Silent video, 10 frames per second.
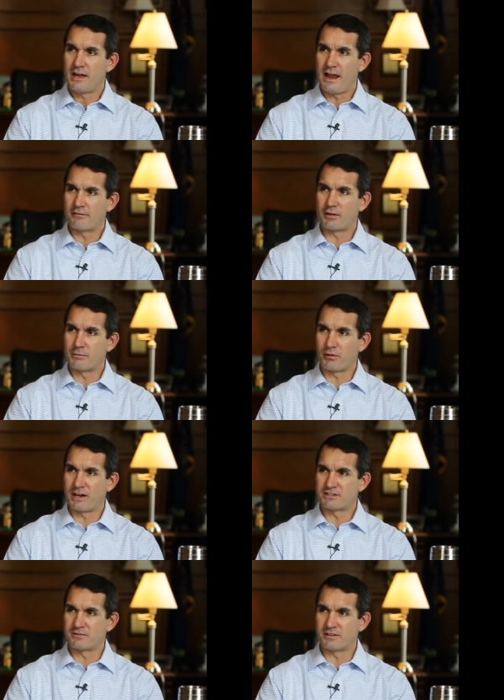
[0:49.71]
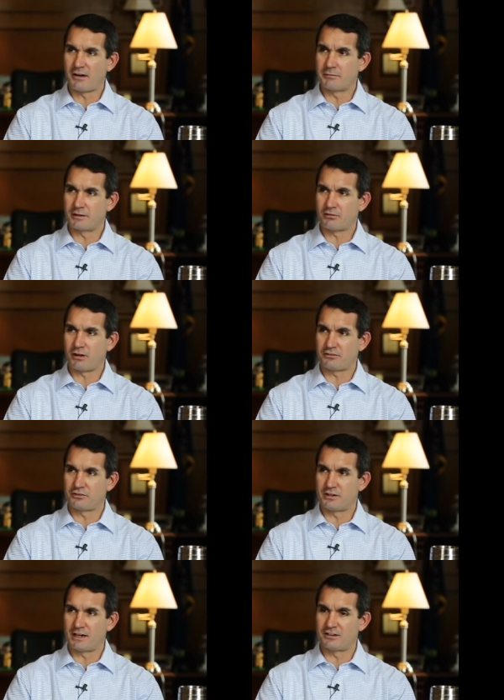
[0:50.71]
every branch of government across
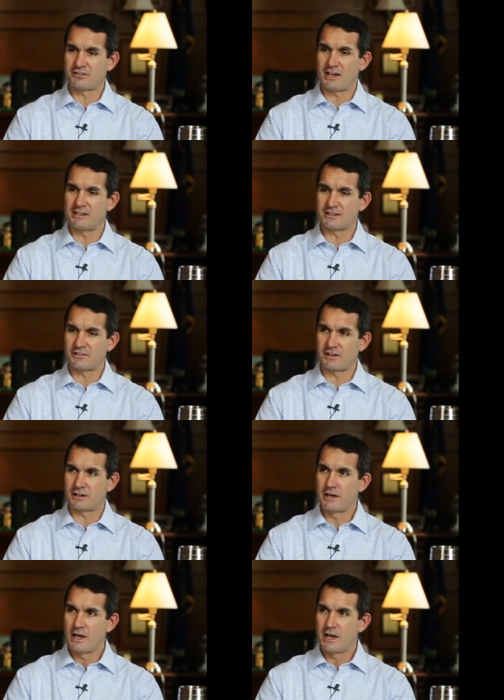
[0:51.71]
the United States, I think